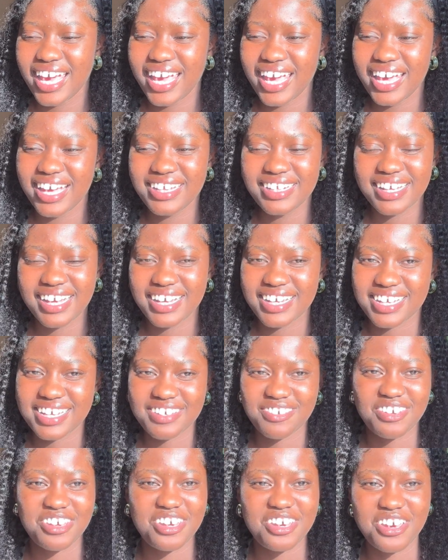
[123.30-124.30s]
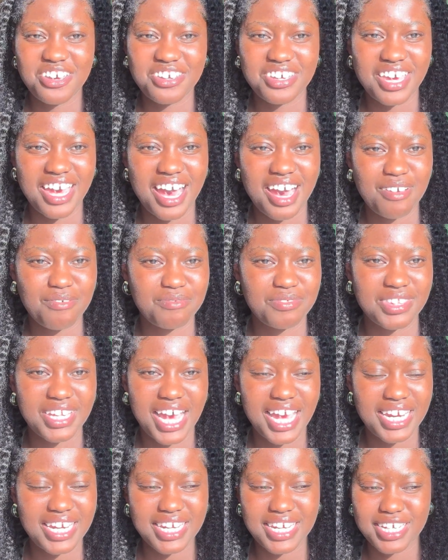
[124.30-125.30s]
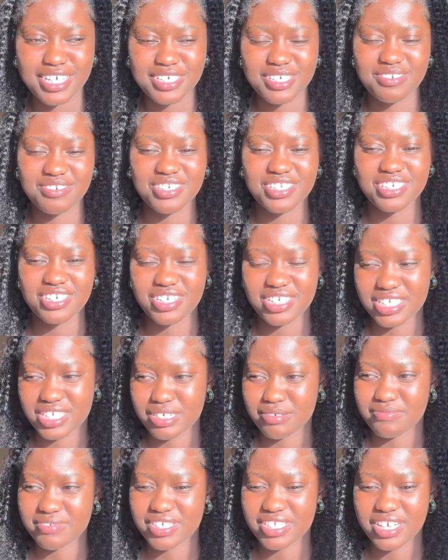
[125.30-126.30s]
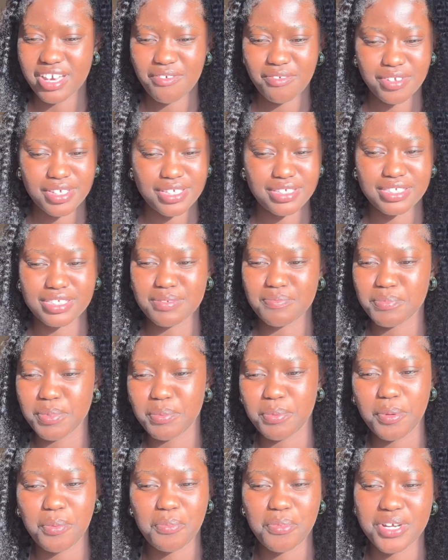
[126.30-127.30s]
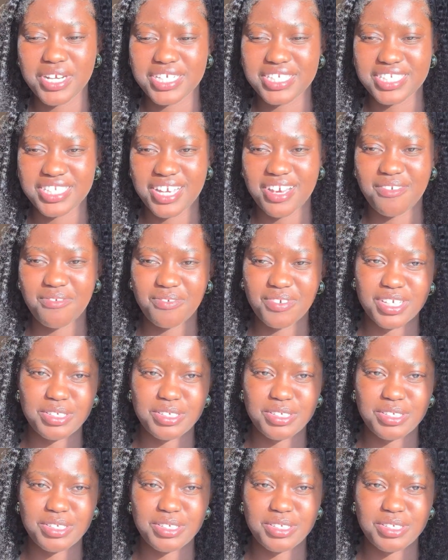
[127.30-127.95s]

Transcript: and like here you have ninety days to return some stuff, and some people bring stuff,